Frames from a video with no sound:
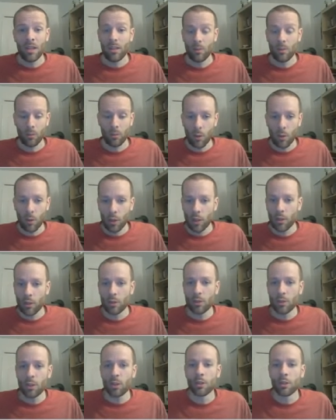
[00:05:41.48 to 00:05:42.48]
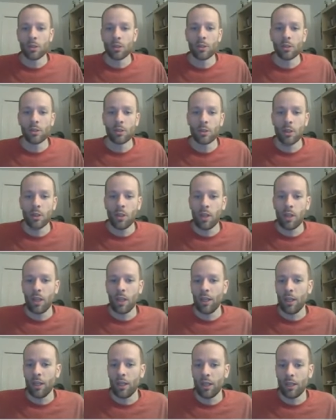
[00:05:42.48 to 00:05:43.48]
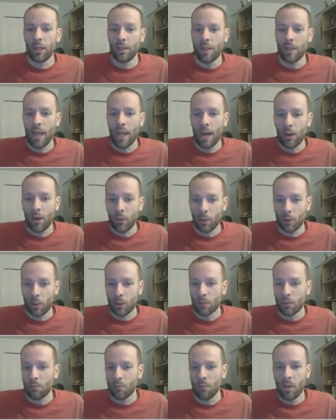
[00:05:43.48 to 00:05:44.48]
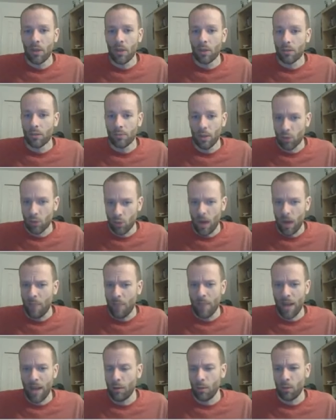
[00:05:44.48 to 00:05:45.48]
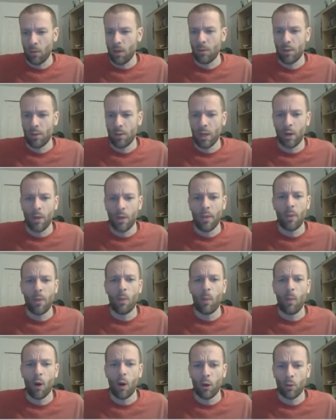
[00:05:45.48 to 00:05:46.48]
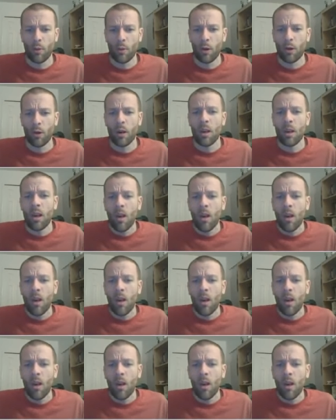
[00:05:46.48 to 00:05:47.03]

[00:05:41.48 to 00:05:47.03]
the roller coasters, the tower, the drop tower, whatever they call that, the water park.